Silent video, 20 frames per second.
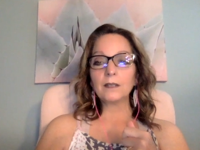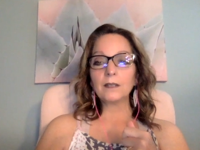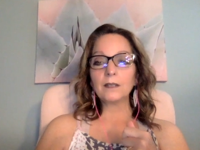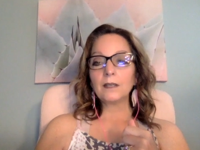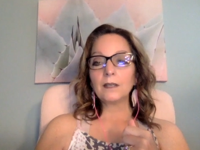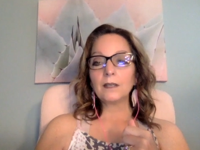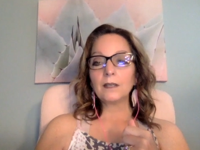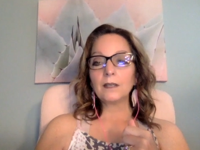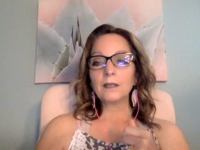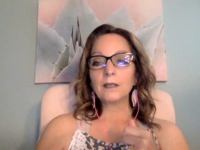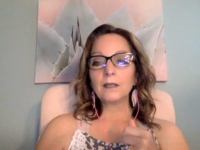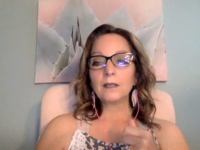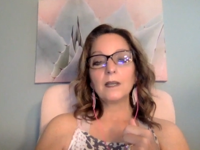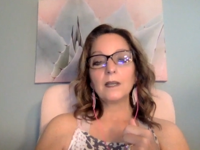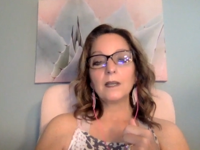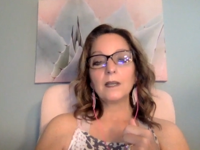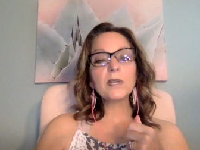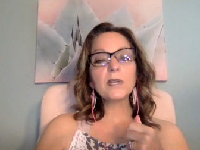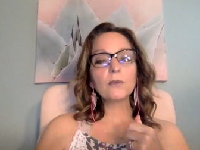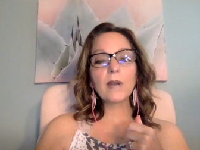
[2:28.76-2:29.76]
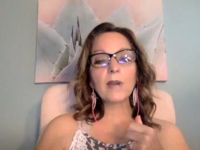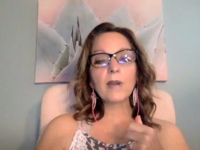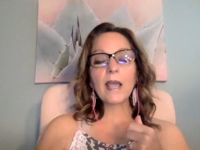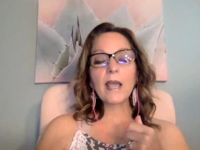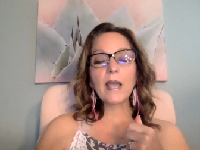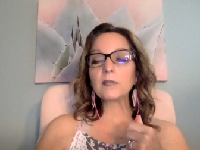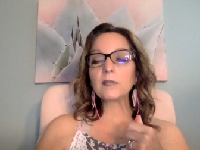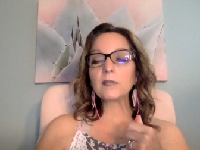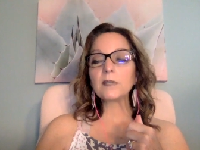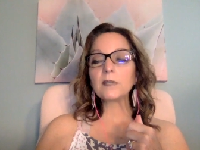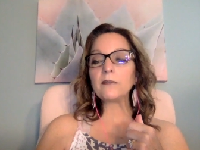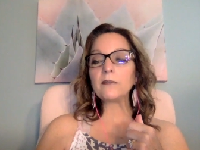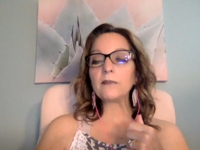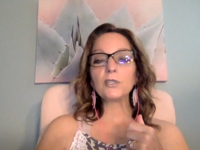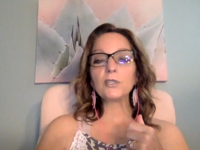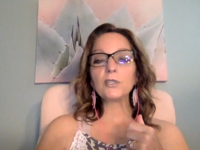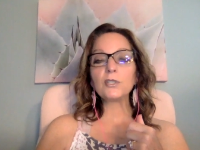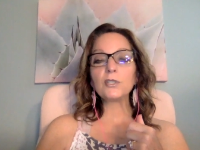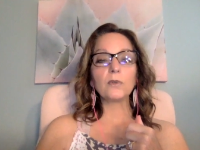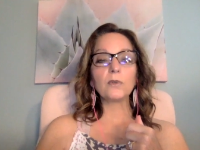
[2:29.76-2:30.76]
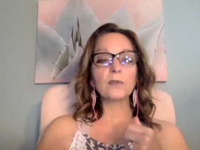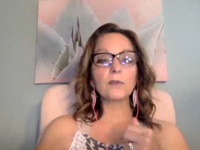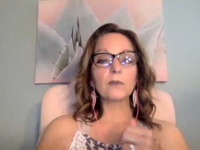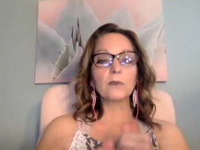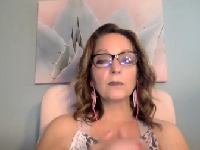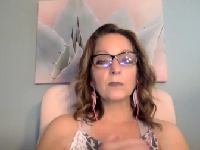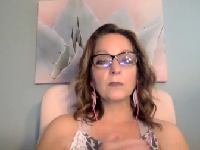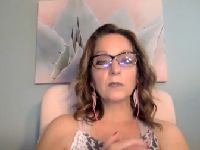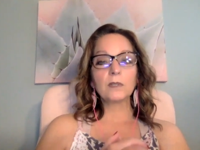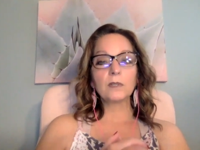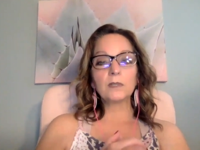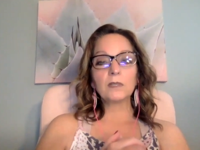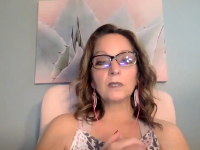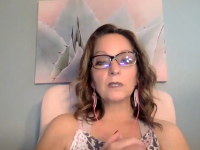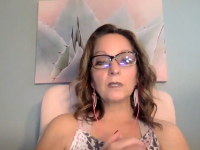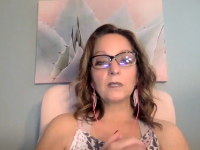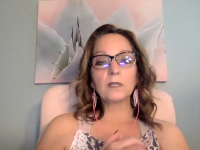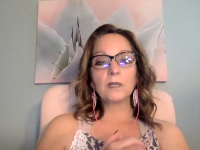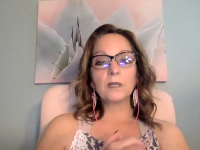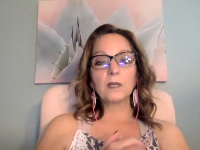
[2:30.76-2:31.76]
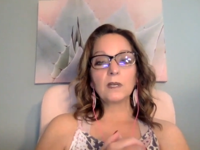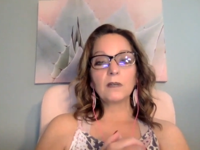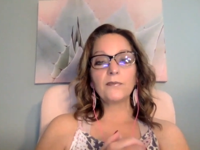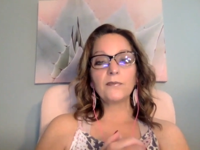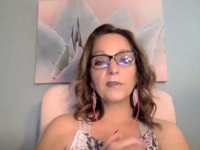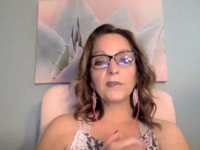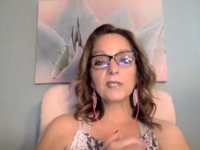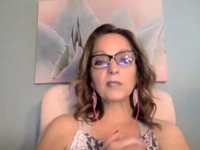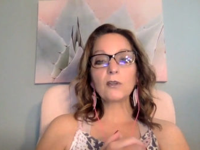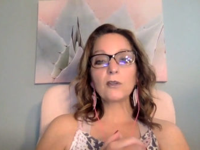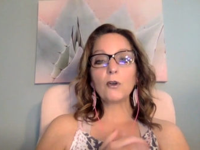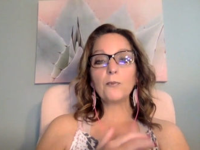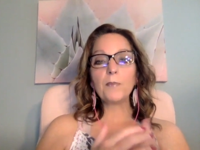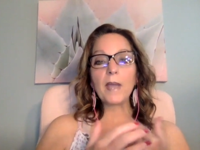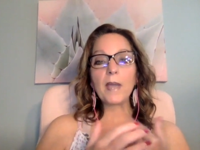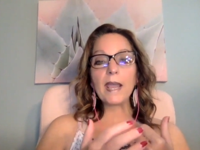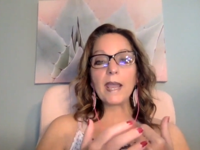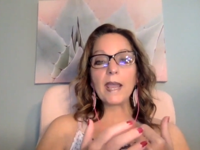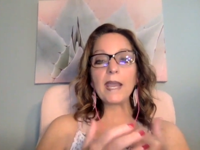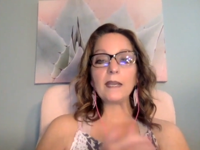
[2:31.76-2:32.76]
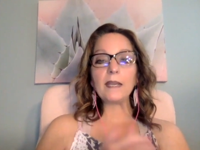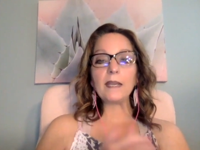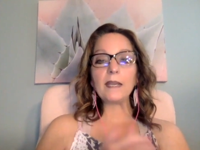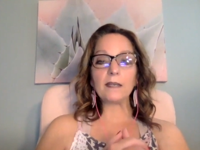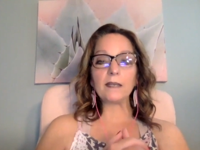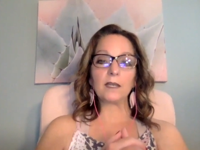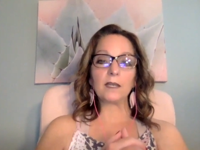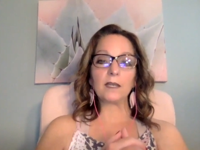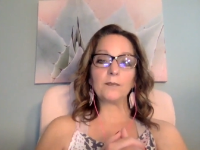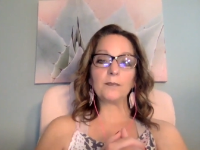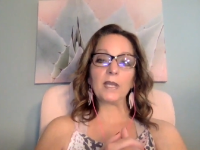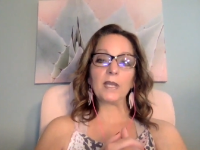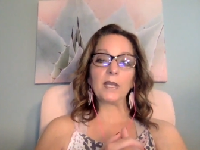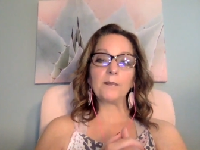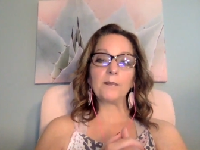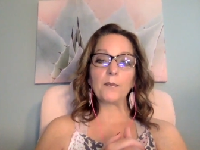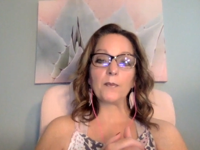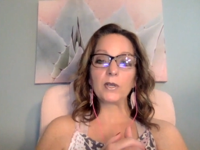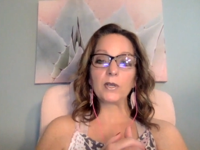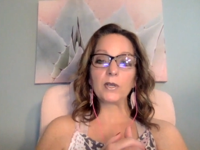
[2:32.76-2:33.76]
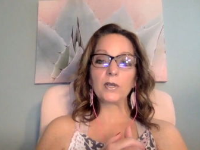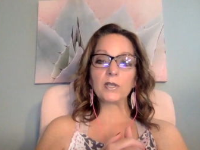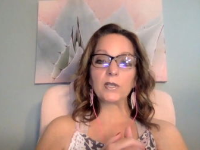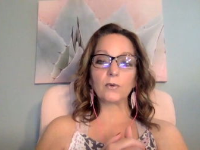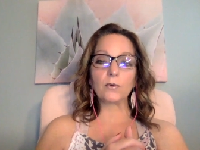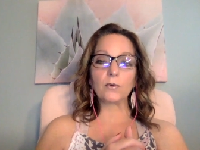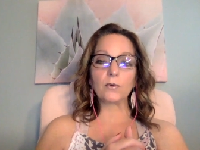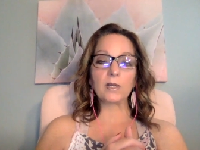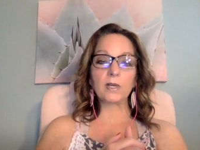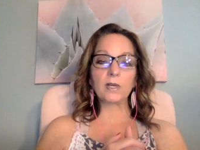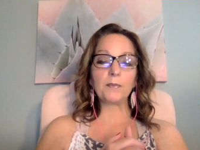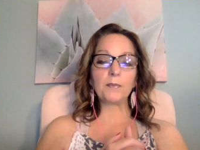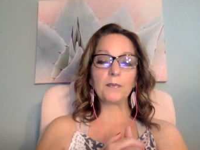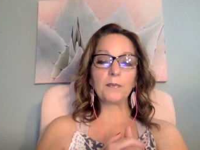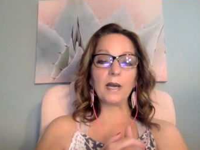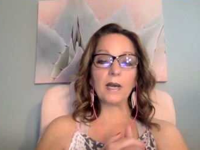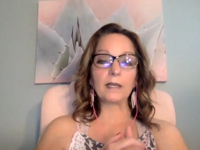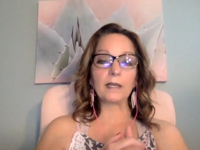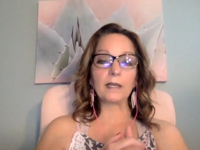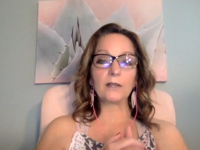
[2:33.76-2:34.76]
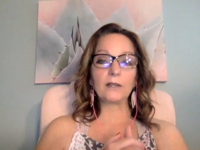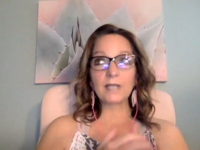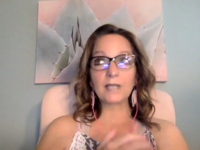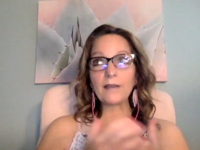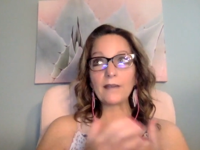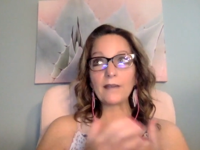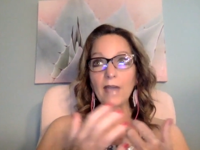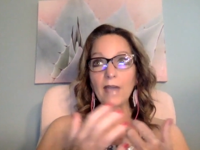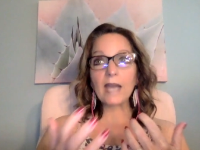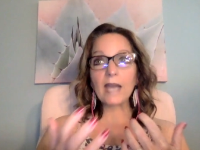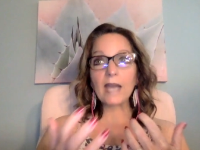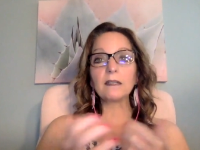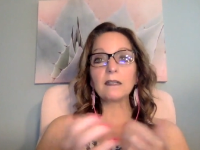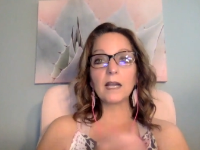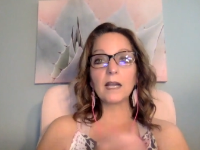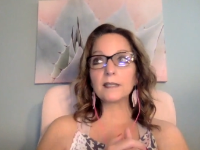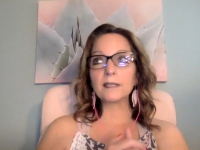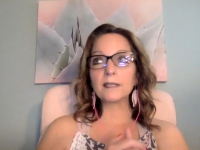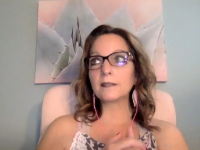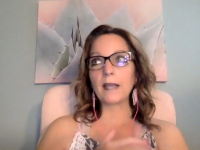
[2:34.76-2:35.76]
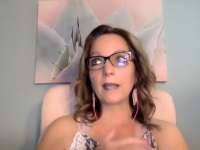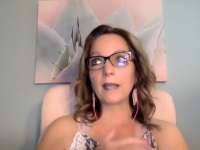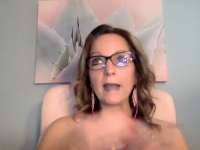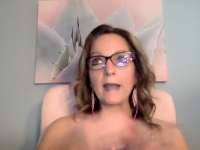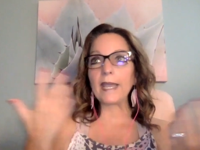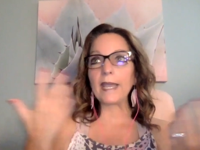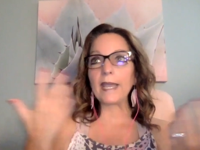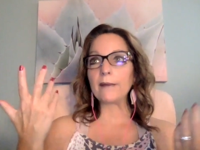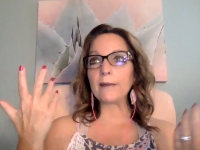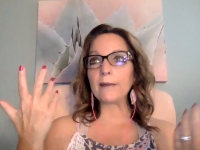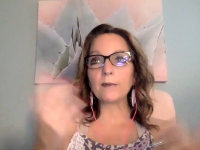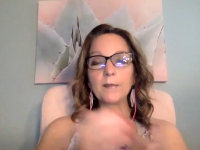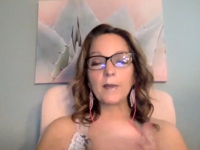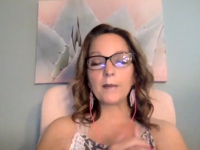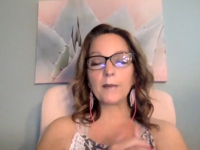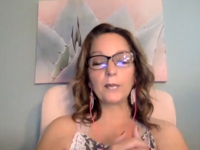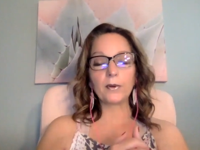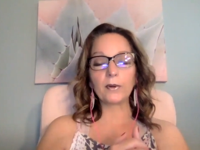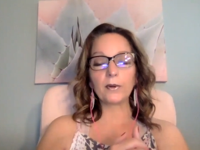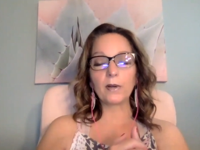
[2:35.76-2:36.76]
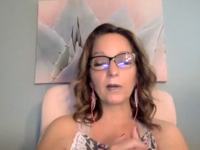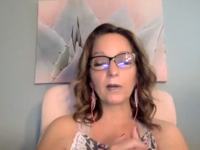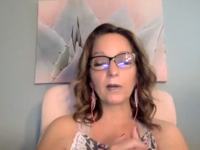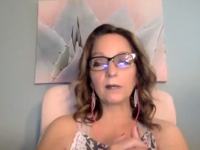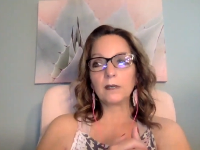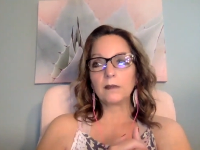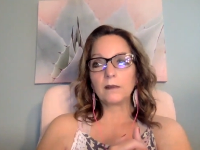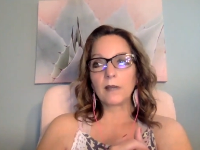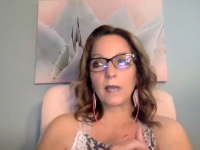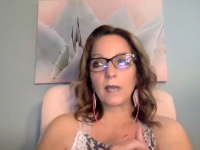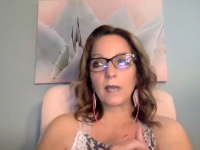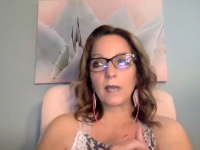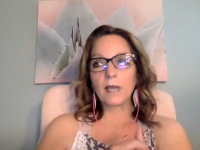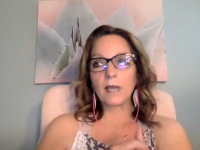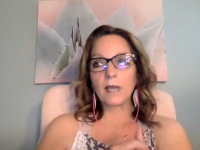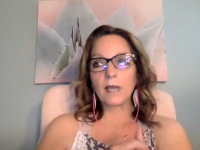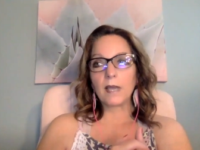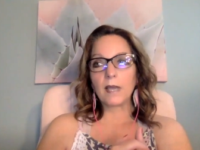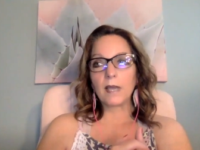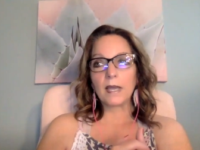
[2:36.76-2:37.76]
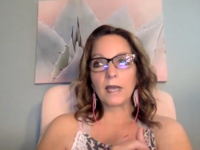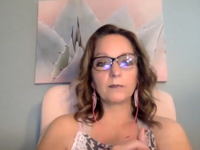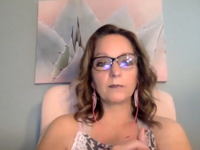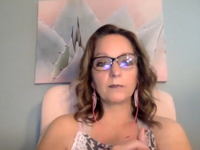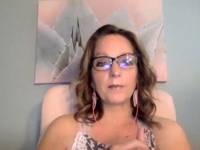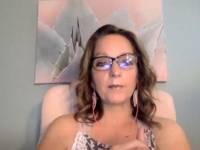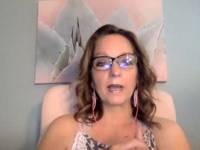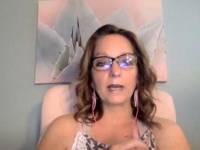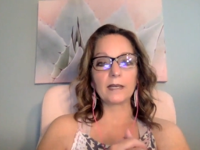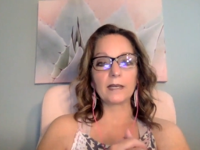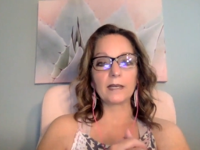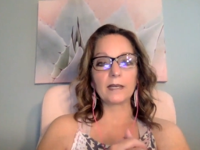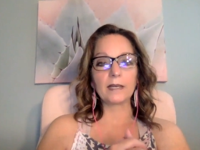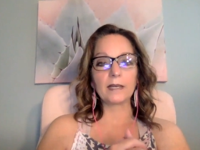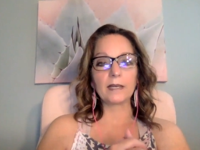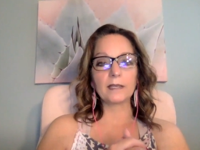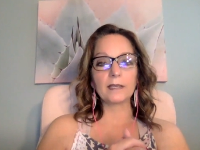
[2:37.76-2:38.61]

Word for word: And memories don't have to be visual. Physical pain can be a memory stored in the body, because I've had clients that say, I can't remember anything from my past.